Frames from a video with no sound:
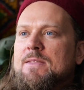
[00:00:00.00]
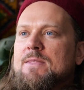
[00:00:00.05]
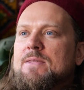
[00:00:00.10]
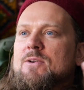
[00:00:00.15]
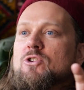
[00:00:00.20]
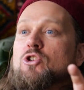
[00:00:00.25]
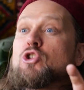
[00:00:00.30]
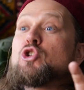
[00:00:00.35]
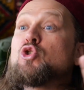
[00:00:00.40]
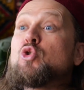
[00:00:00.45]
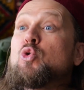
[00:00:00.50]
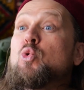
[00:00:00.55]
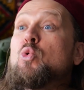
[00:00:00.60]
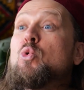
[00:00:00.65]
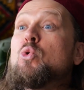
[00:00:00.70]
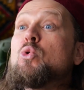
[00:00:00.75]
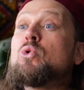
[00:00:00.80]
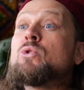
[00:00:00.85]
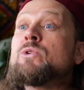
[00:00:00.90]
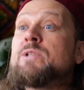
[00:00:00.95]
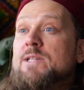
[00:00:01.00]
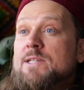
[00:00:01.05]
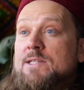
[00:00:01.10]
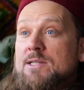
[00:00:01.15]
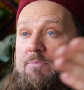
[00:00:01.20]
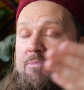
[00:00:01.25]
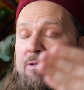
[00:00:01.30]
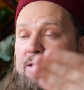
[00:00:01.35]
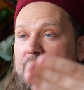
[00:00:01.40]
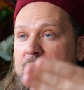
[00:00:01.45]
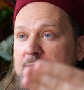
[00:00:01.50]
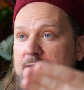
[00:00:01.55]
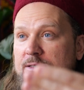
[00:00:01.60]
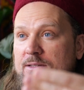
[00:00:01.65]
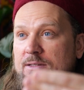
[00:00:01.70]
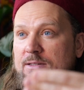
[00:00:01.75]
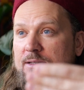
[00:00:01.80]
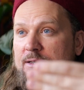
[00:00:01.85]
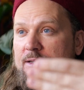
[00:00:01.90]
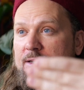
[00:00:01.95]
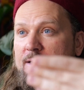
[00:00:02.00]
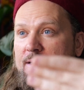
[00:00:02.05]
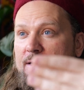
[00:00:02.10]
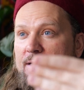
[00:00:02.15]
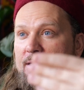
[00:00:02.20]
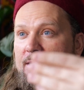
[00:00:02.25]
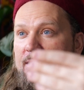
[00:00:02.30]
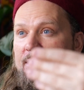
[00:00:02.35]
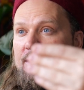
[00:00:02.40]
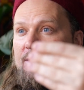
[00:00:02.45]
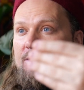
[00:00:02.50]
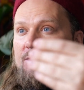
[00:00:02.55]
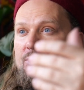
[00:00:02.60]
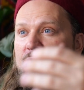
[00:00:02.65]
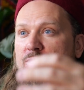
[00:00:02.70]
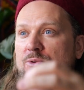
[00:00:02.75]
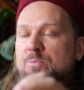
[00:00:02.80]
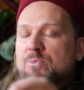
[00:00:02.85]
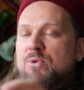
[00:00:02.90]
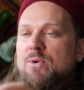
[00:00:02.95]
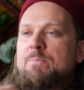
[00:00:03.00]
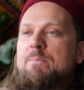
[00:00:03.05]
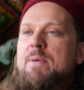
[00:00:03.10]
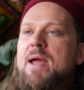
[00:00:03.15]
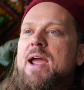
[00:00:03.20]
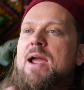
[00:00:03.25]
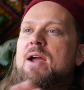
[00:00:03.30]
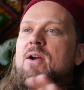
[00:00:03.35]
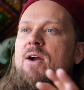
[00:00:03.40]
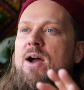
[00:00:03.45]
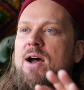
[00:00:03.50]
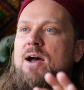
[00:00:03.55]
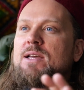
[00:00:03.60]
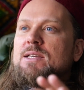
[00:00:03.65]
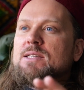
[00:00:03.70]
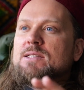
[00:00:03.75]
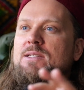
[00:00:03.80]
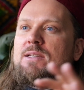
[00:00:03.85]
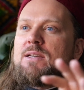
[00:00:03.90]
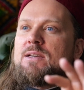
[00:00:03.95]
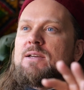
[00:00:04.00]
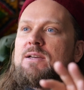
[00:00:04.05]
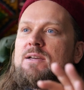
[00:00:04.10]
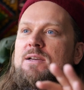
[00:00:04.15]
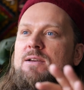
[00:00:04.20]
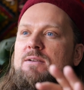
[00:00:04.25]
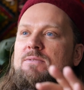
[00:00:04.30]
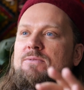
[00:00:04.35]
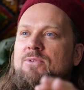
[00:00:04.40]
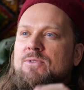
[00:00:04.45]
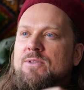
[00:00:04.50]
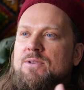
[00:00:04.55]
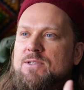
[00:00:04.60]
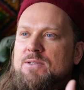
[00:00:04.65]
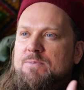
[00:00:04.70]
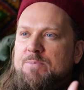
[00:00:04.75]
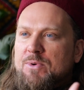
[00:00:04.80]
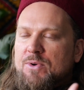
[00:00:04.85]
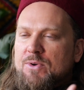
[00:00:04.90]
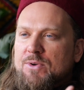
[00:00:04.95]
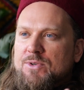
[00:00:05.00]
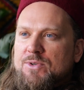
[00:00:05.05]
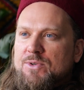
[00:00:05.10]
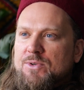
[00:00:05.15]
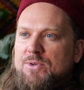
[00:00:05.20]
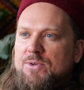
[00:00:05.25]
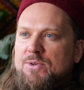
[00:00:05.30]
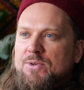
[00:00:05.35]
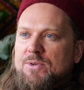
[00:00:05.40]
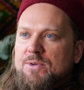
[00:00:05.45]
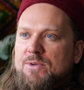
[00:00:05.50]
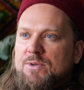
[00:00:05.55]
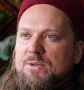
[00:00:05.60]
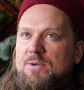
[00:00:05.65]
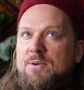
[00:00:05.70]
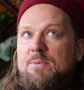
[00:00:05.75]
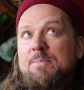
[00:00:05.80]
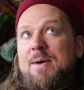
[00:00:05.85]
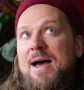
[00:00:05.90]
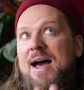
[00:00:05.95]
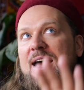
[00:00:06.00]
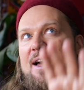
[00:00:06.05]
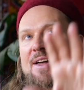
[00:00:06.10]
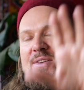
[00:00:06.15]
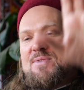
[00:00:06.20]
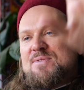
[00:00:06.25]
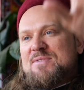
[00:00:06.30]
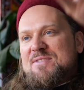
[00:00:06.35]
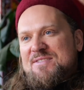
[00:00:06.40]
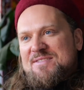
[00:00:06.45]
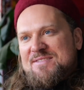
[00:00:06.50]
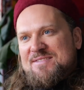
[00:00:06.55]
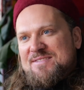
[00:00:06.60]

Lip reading: they're tool disciplines to prepare us for the spiritual path.